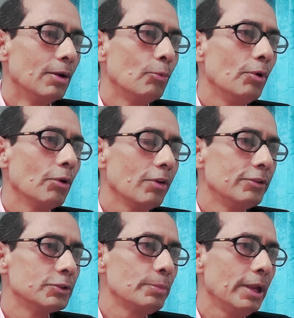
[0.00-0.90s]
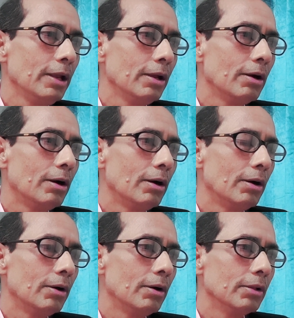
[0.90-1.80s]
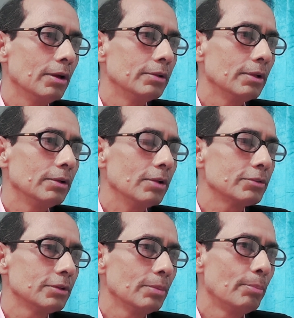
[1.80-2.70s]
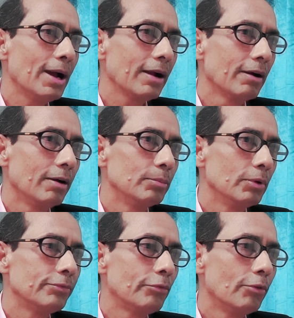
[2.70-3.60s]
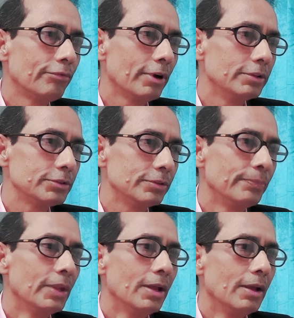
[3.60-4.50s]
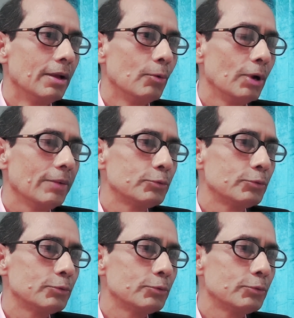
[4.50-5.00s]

we will always be not on the background, but forefront. And we have